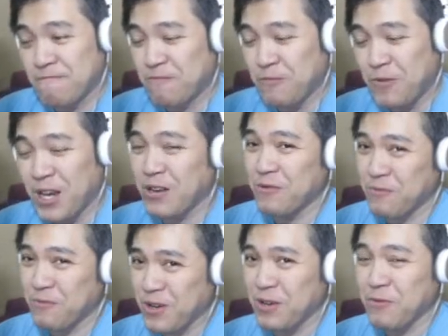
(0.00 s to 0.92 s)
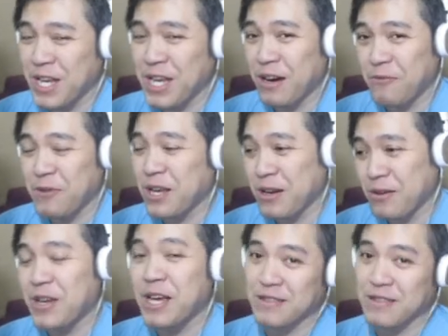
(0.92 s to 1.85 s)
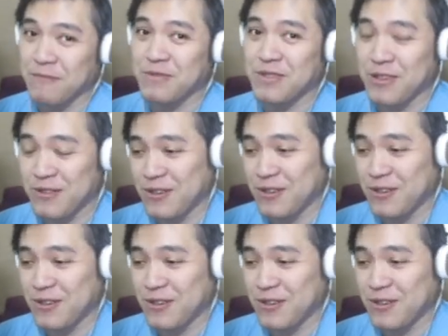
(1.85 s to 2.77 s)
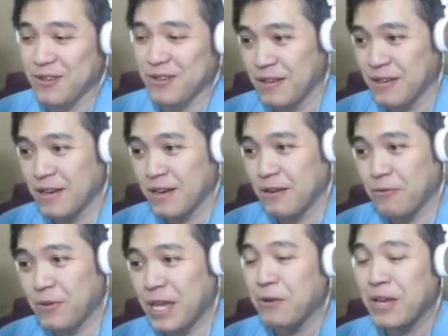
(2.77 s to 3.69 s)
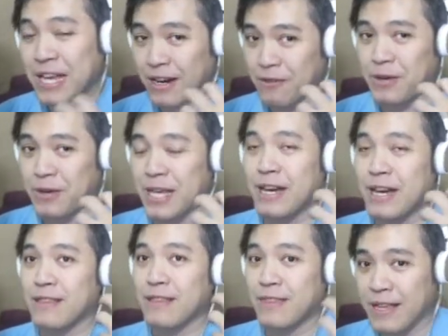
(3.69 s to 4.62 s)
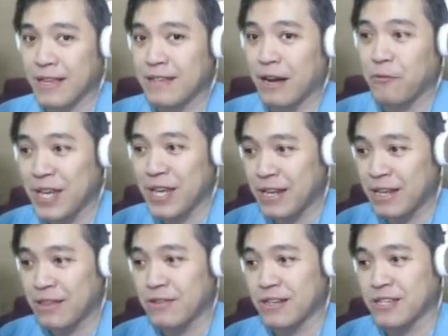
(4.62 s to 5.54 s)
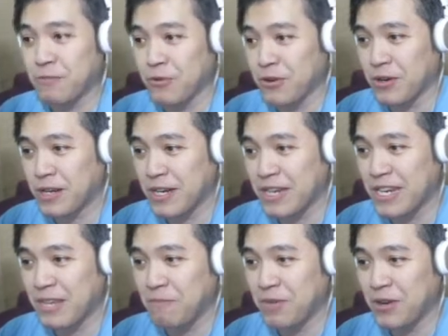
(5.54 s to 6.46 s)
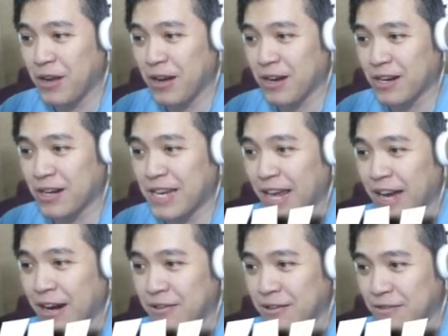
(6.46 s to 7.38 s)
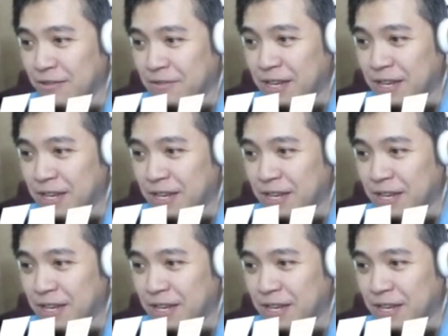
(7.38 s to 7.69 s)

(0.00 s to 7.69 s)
We got some serious progress. We got the thing that we need to explore the deep dark down of the